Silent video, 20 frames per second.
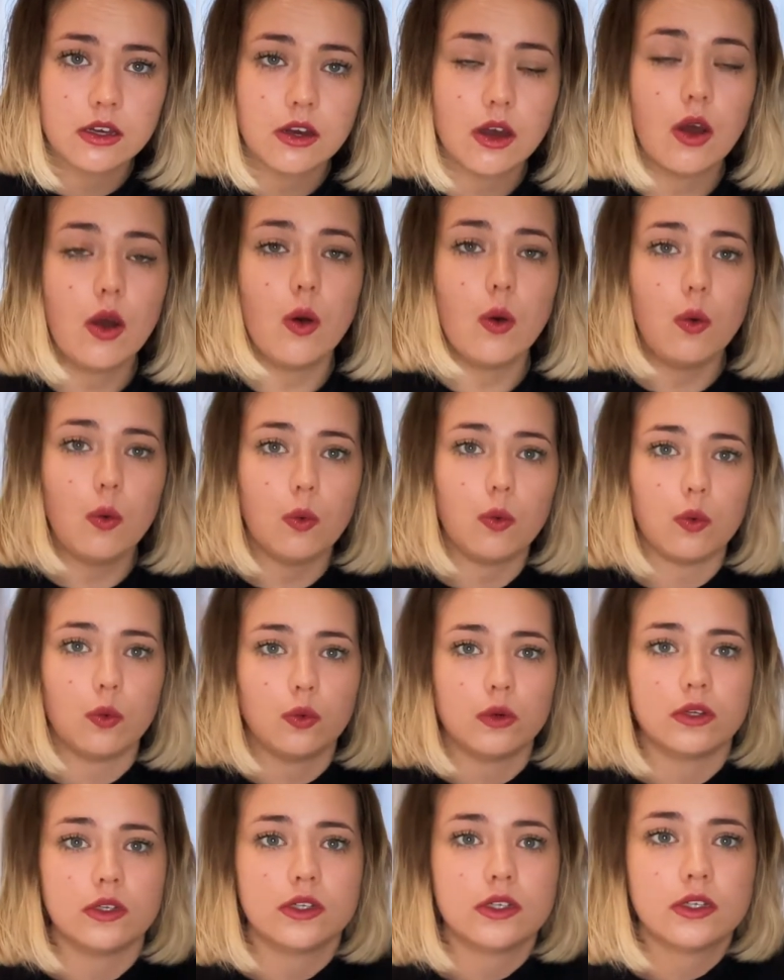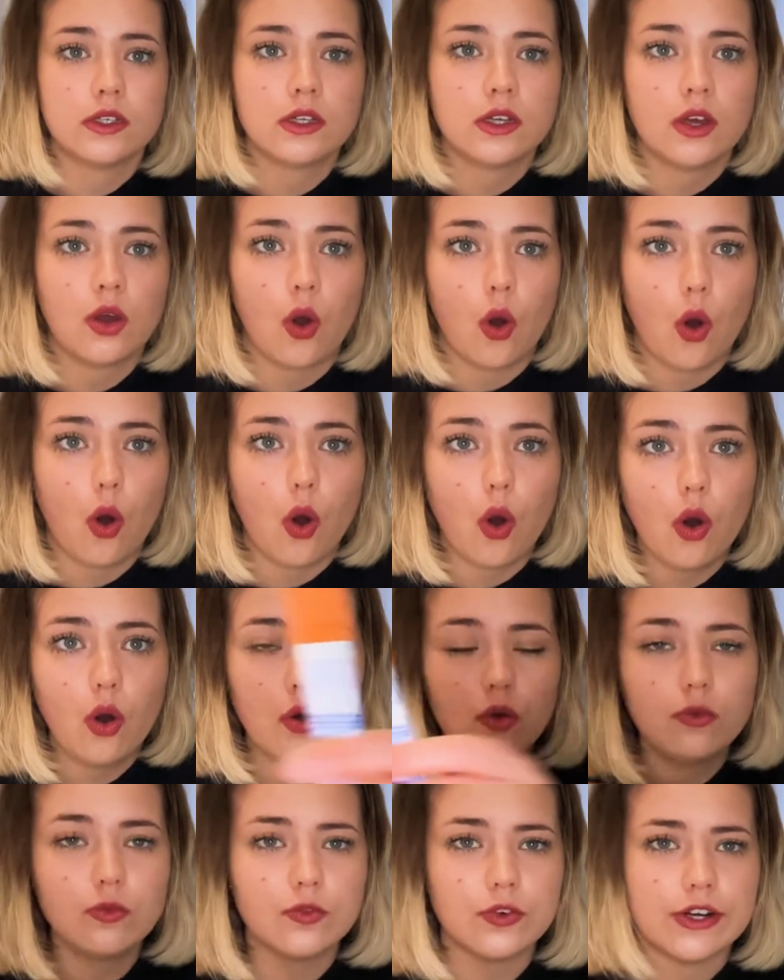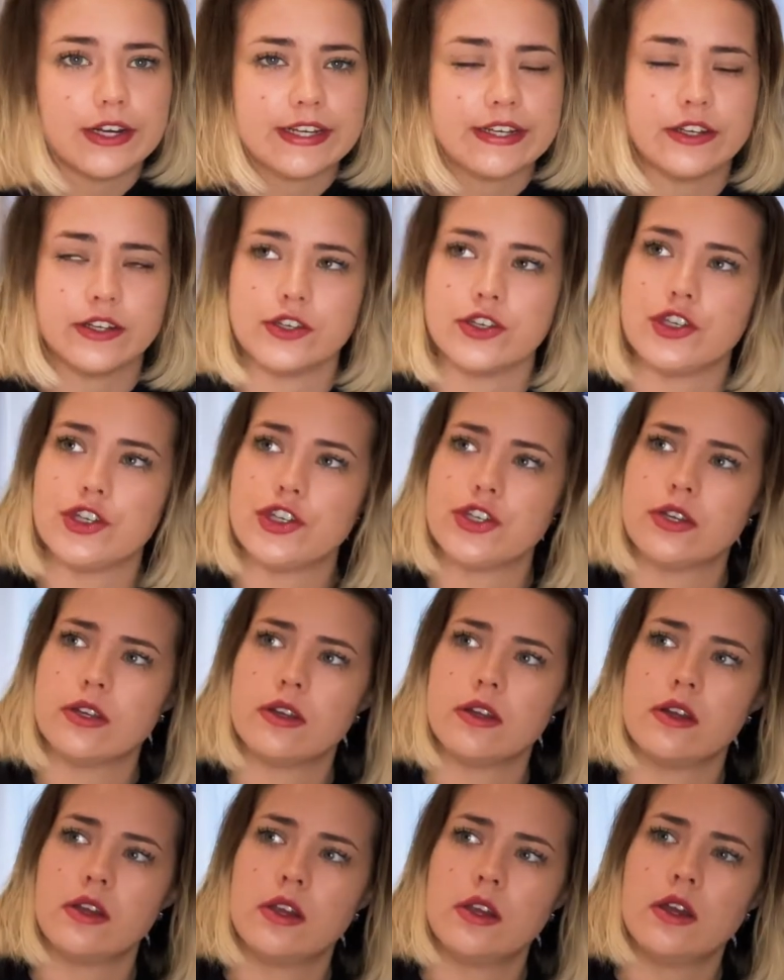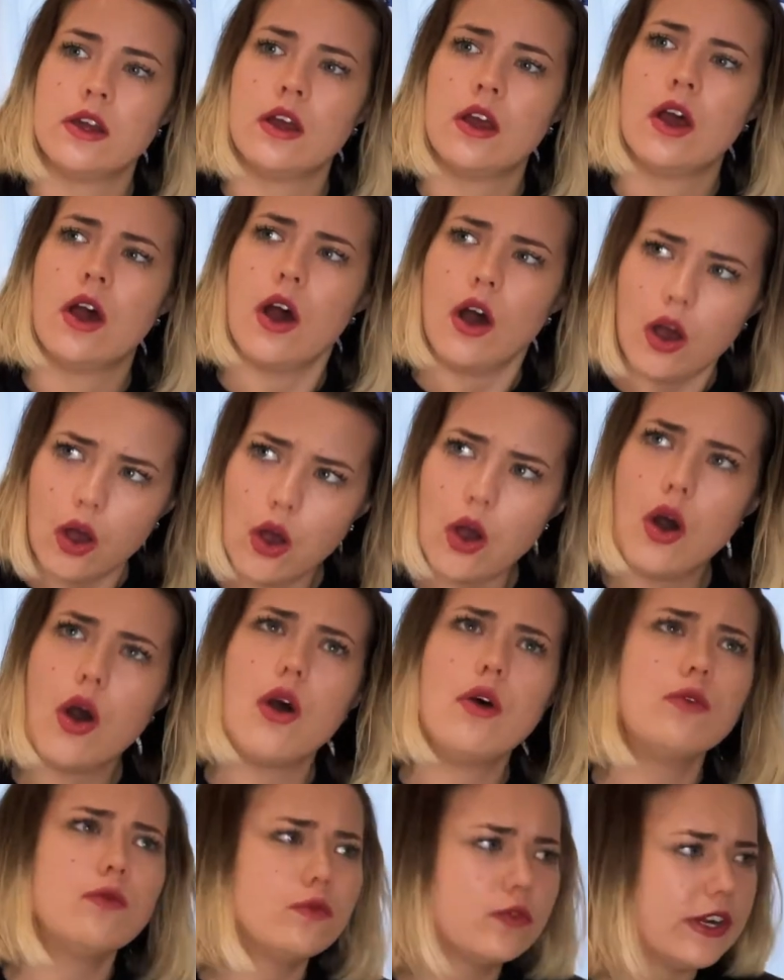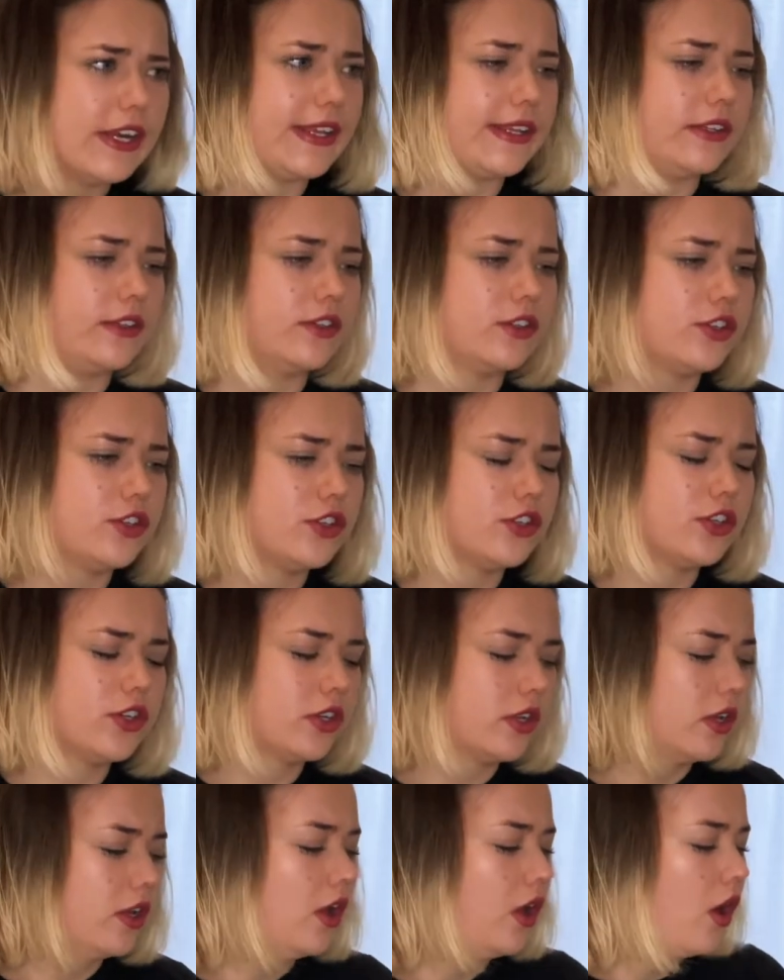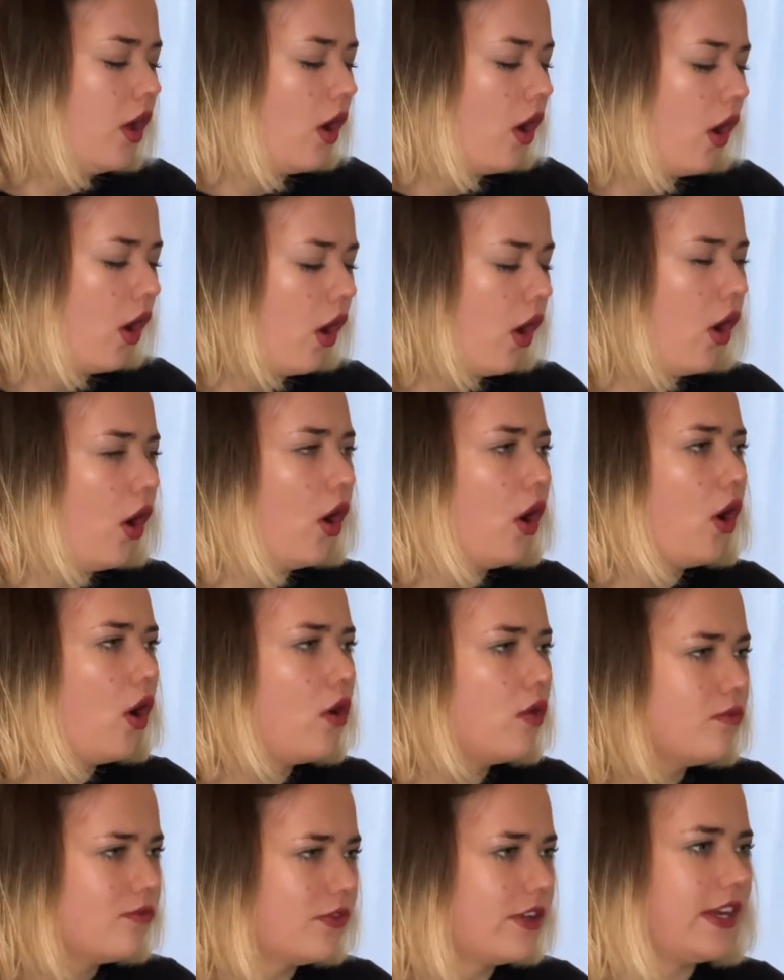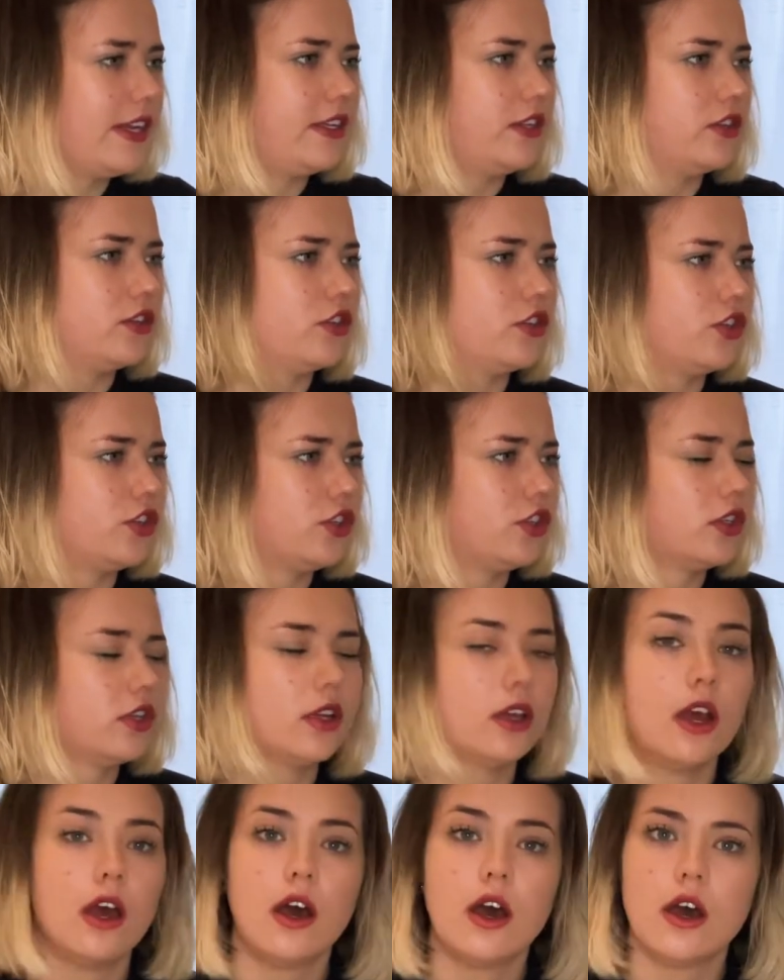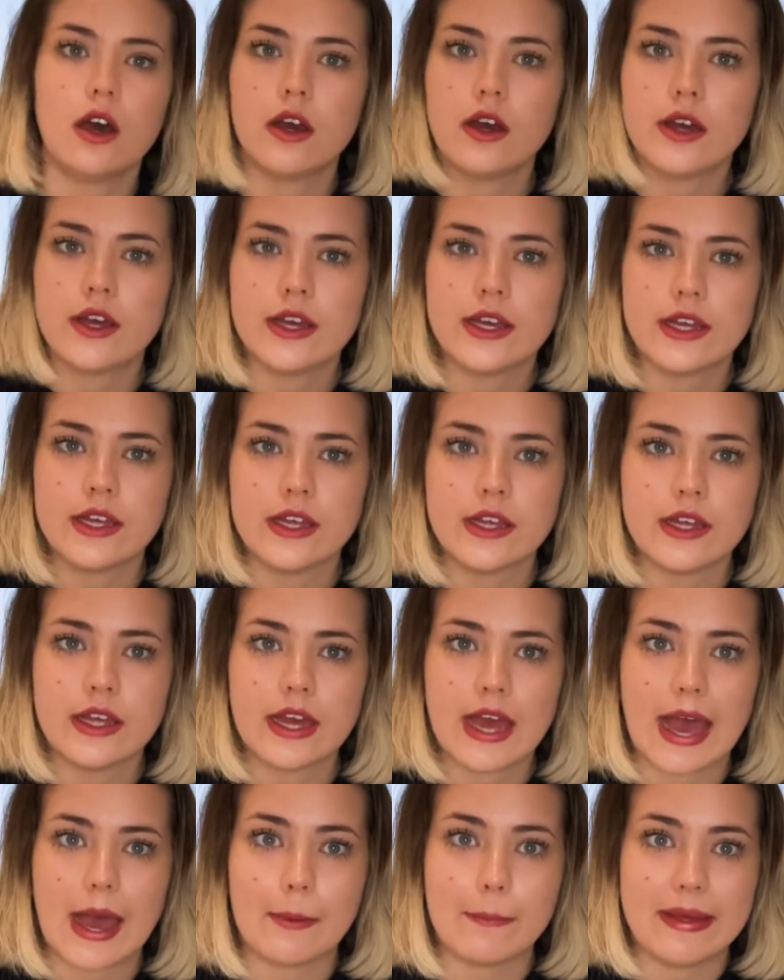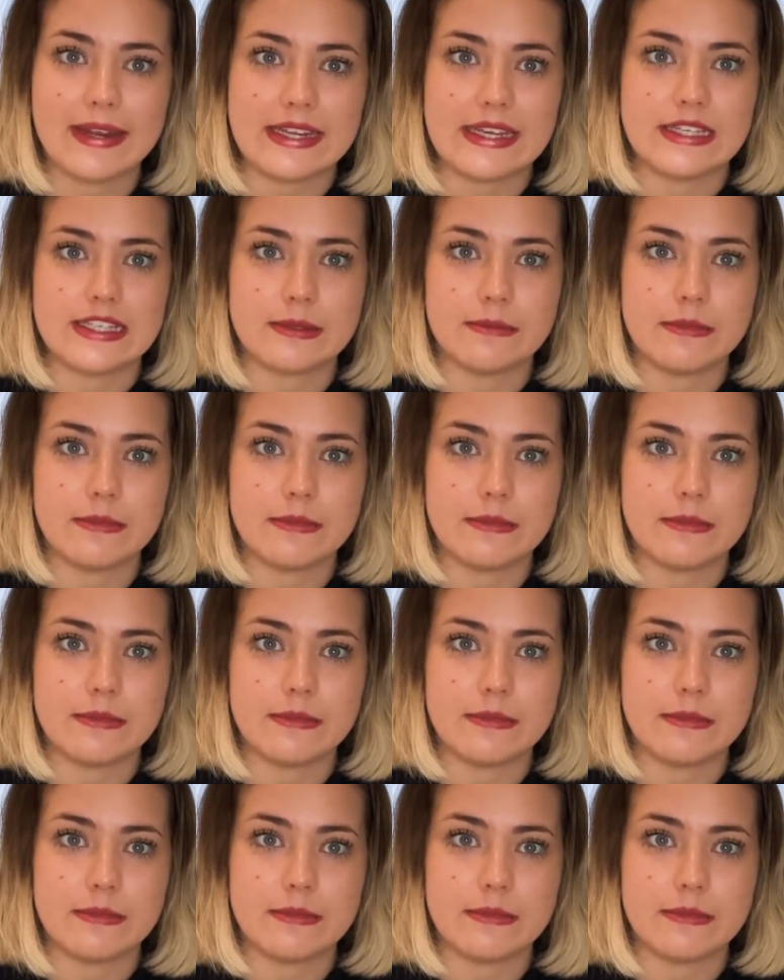Oh, orange. Orange. Orange. How many is it,